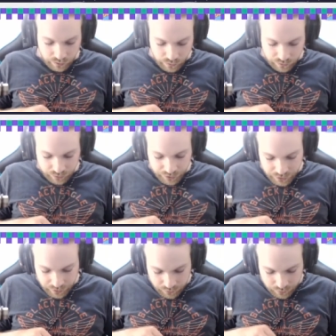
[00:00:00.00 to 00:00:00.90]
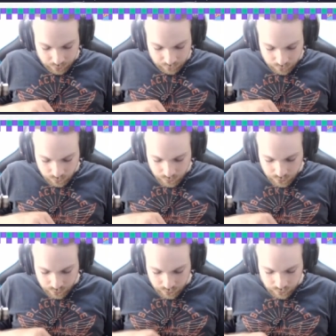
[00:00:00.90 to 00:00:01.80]
we're reaching into the
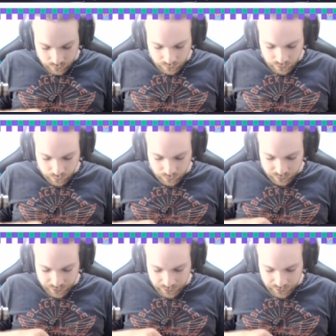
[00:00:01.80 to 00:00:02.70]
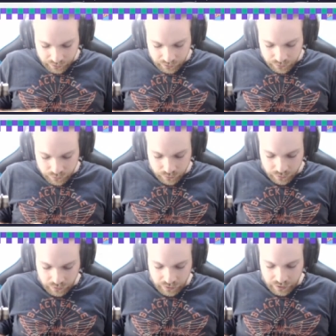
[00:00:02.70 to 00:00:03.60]
future, like we're reaching into
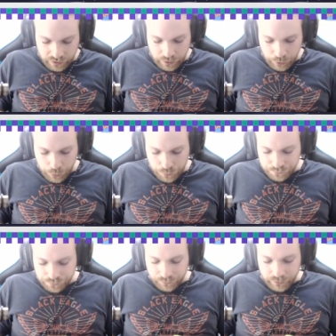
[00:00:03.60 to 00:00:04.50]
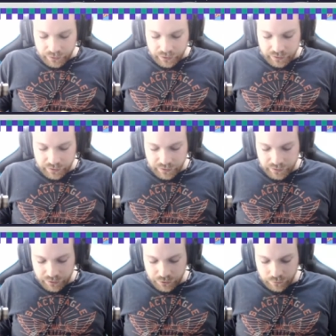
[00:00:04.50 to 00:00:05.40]
the next
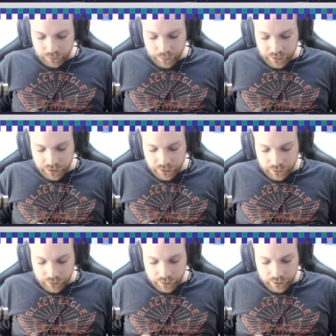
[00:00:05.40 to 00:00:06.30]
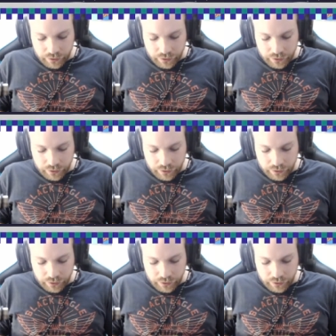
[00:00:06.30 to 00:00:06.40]
section of the material,